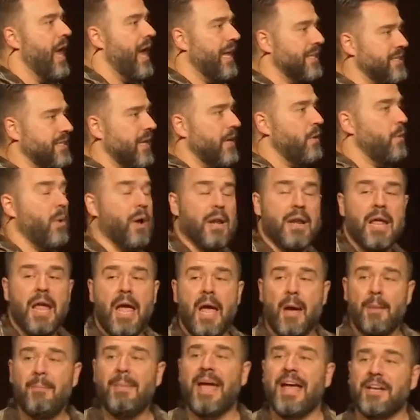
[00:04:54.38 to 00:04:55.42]
I'll tell you what,
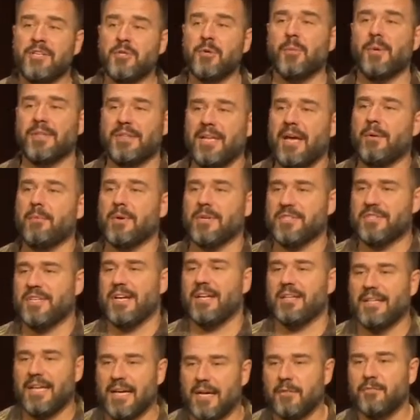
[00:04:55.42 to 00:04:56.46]
imagine what that would have
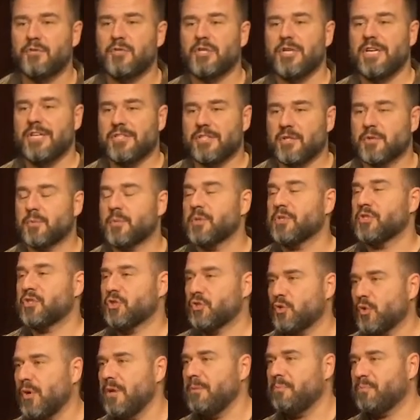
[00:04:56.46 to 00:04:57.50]
sounded like if Jesus was
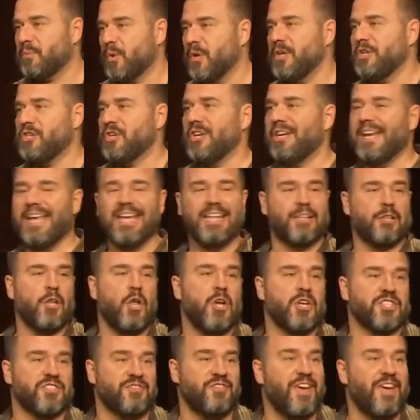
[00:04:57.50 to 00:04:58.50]
street preaching in Las